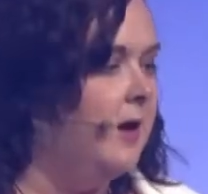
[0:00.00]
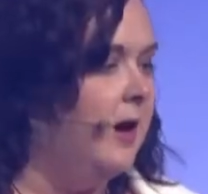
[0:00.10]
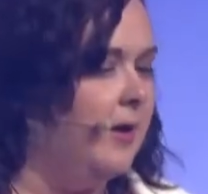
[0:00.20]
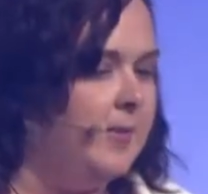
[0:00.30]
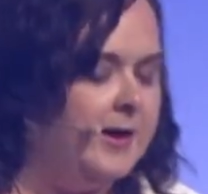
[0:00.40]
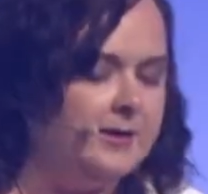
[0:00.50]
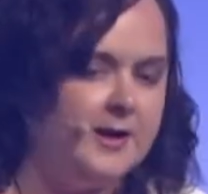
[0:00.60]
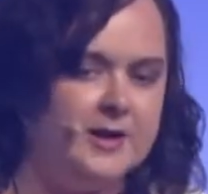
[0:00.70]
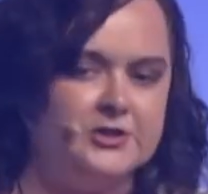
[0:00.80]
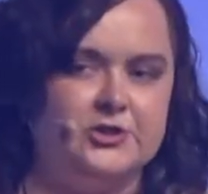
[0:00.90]
um, at a
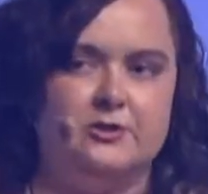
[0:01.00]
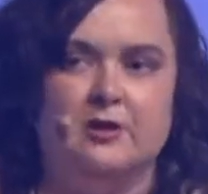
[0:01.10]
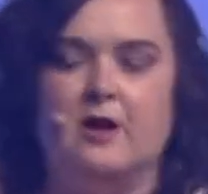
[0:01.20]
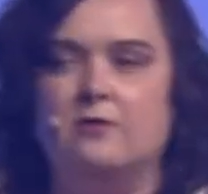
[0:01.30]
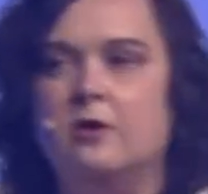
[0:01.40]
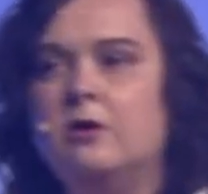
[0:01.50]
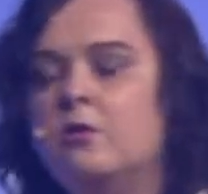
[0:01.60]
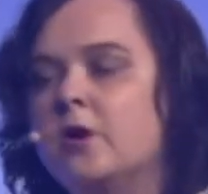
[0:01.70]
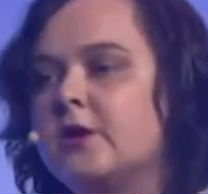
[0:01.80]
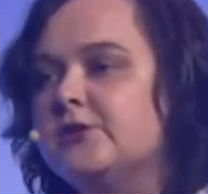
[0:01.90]
national level
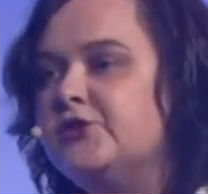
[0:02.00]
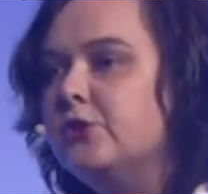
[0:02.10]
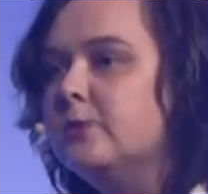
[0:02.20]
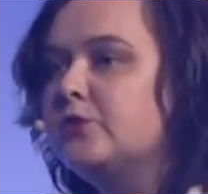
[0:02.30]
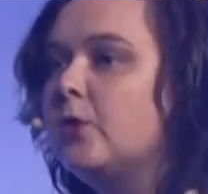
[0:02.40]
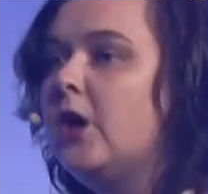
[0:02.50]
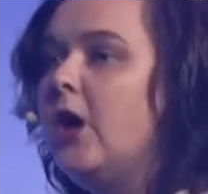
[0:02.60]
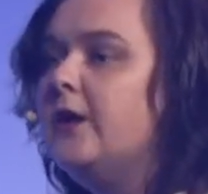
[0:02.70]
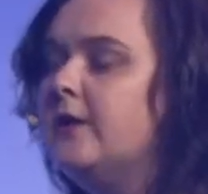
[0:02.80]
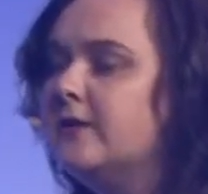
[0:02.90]
where consumers were
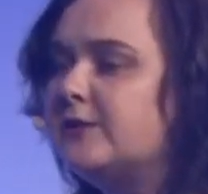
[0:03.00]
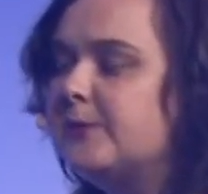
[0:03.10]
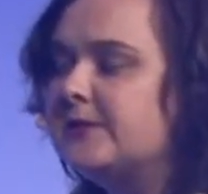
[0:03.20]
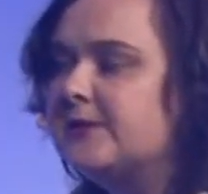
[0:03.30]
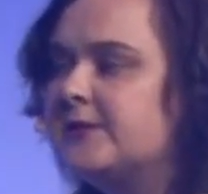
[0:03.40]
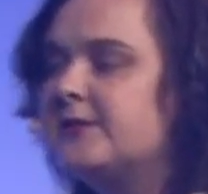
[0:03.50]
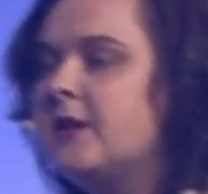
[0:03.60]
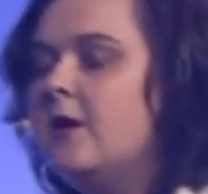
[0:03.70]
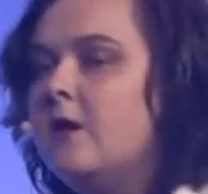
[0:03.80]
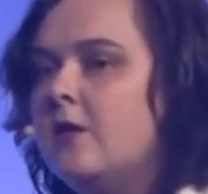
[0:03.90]
cutting expenses.
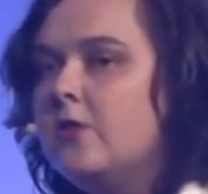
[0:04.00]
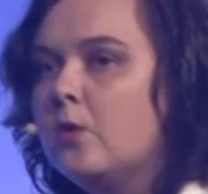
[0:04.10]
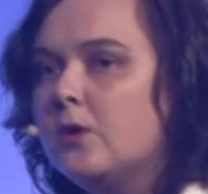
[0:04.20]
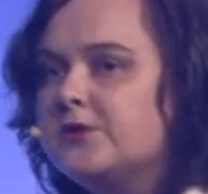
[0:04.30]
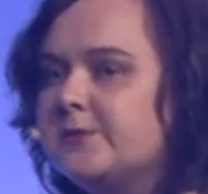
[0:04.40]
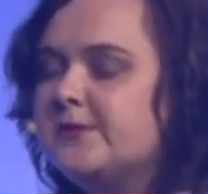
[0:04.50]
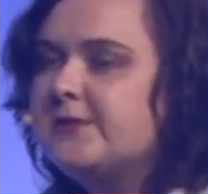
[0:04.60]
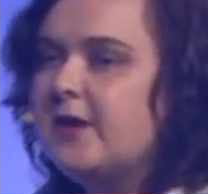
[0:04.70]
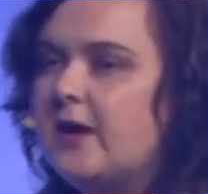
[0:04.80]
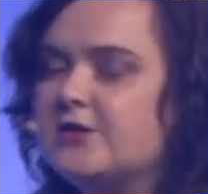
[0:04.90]
There were some
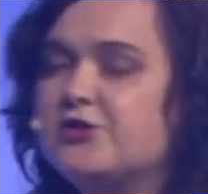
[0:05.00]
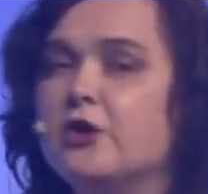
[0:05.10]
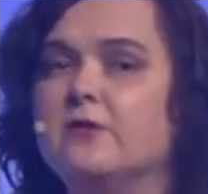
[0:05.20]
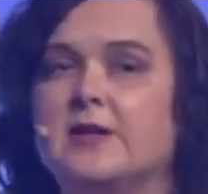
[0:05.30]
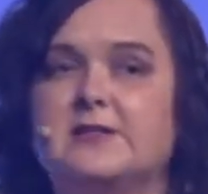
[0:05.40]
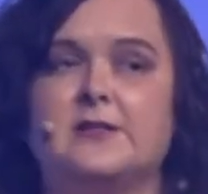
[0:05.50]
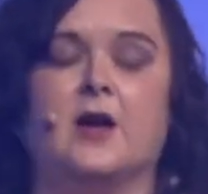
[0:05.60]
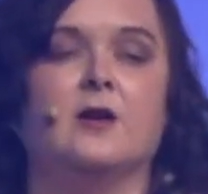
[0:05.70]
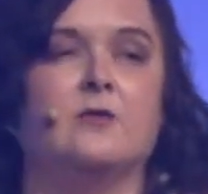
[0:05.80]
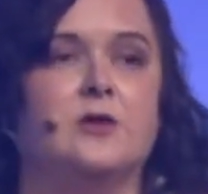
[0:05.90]
uh, surveys
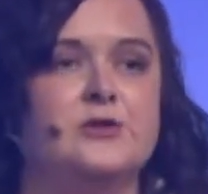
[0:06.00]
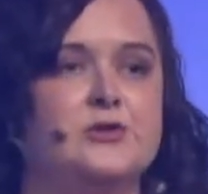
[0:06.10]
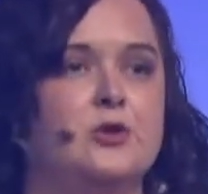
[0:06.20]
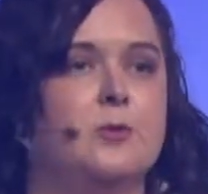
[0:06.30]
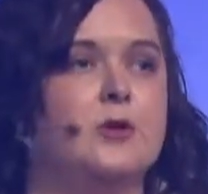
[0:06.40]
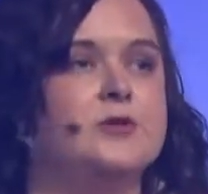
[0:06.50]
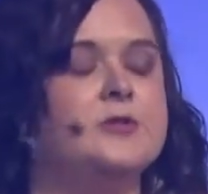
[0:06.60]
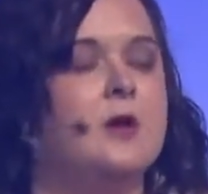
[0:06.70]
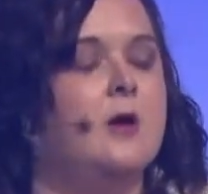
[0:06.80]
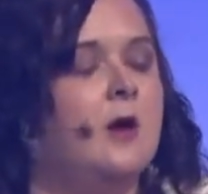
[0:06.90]
done of
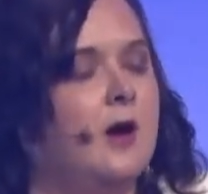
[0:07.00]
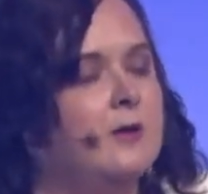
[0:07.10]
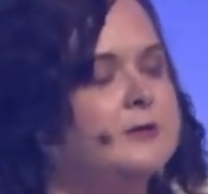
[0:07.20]
consumers uh,